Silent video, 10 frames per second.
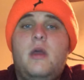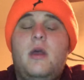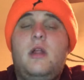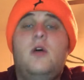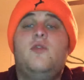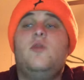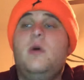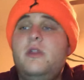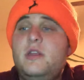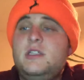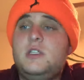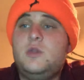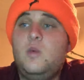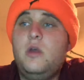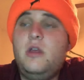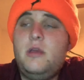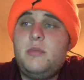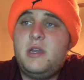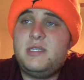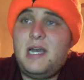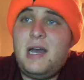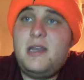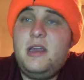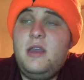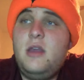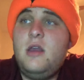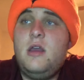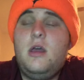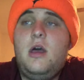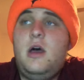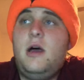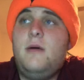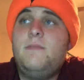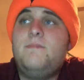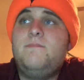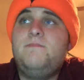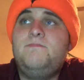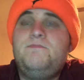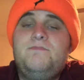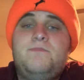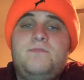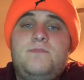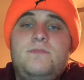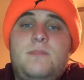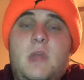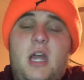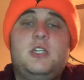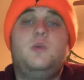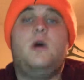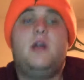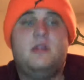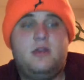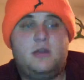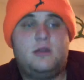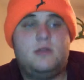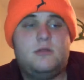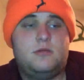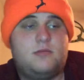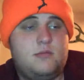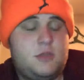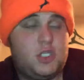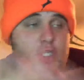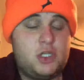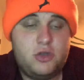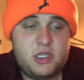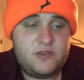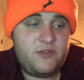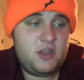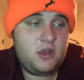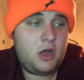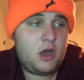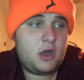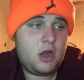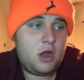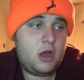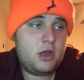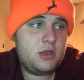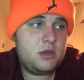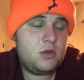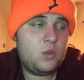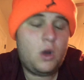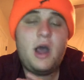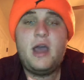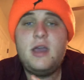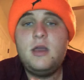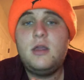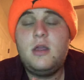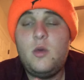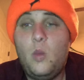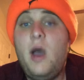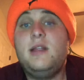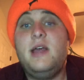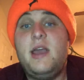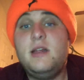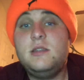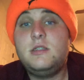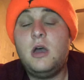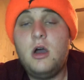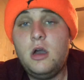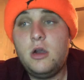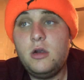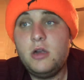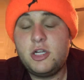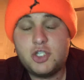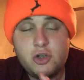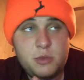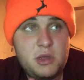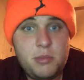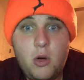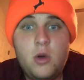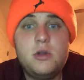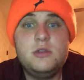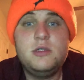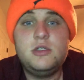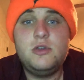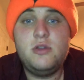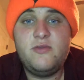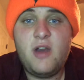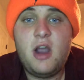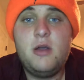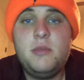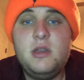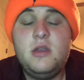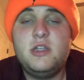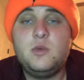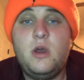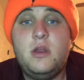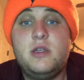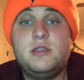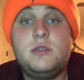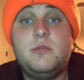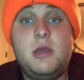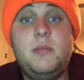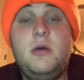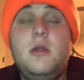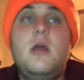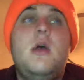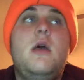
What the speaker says: Hello, everyone. This is William Katani. Um, I just wanted to do this vlog on why wetlands are extremely important to the environment as well as people.